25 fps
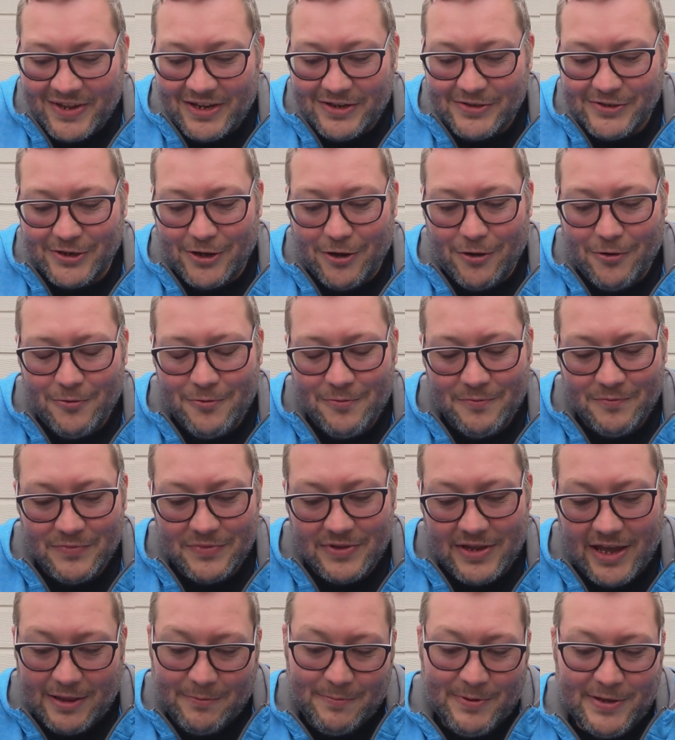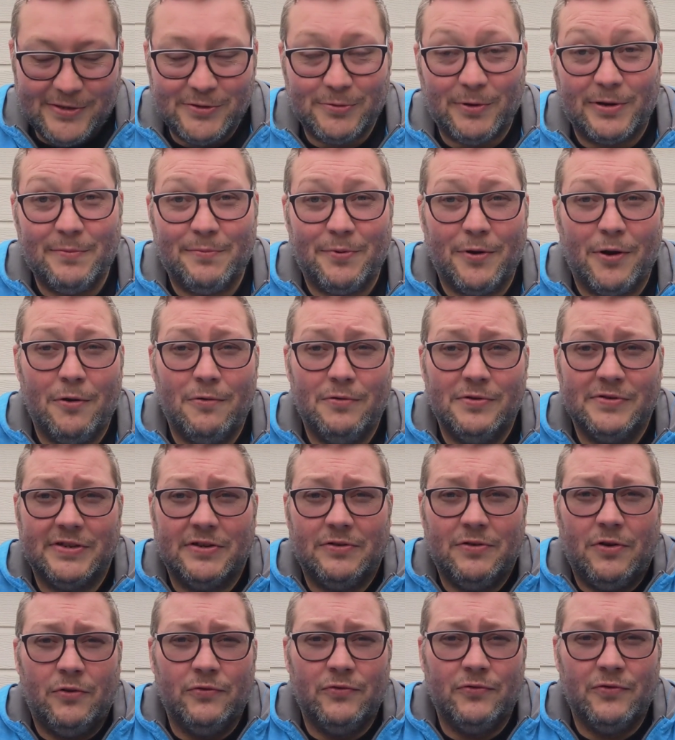So yeah, the P20 Pro was
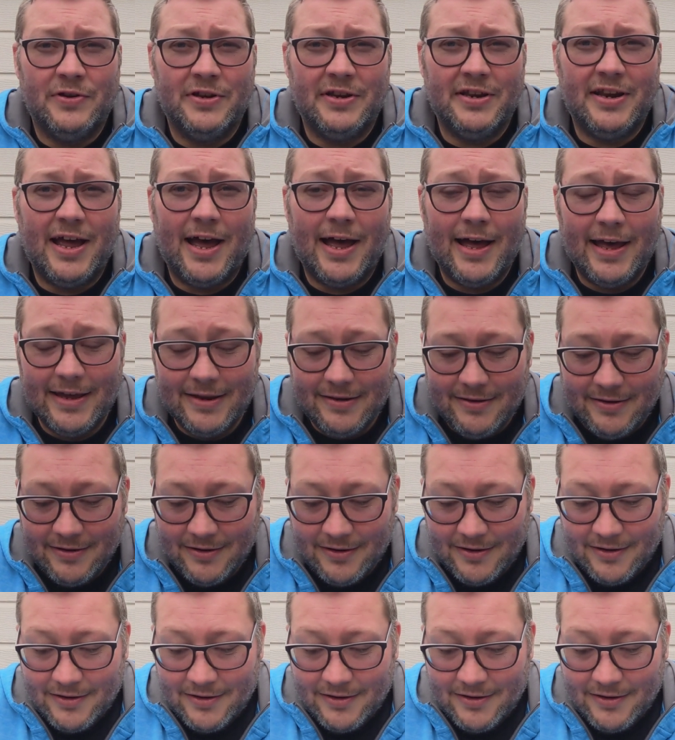109.